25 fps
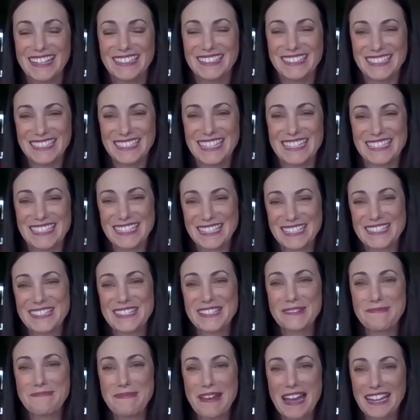Yeah,
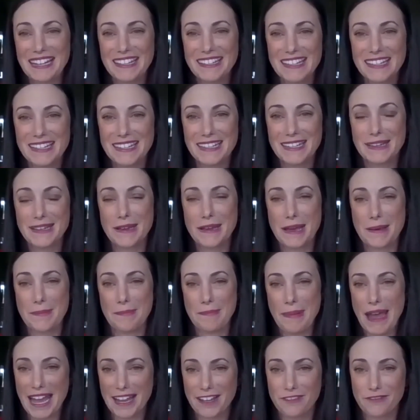so the back of a
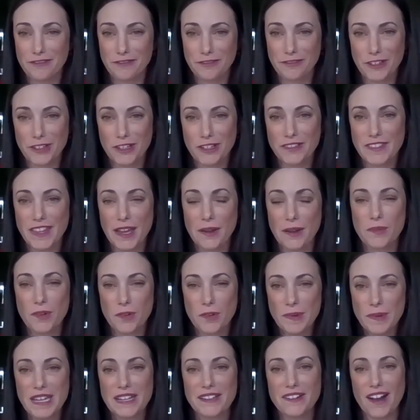pack of food, there
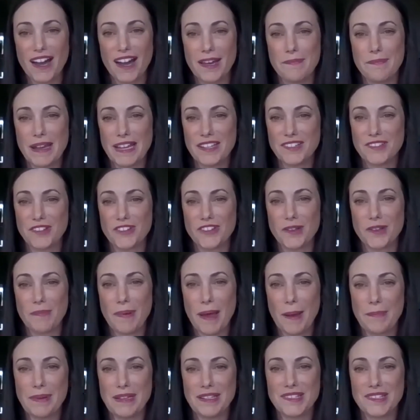will be a guide based on your
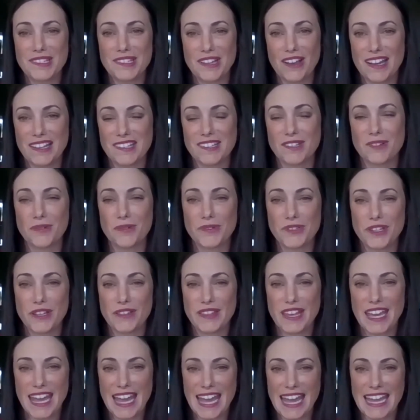puppy's size and
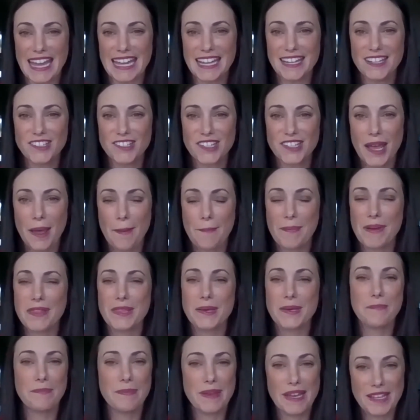also their age.
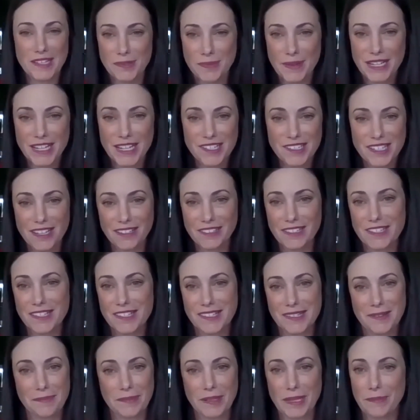But the best way to tell is
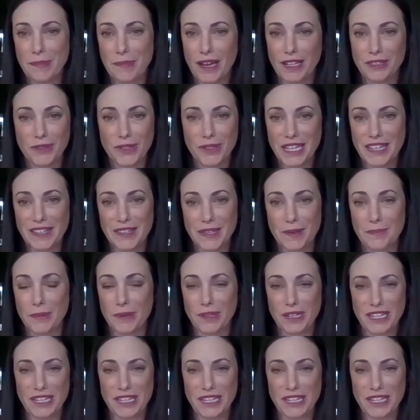simply by looking at their body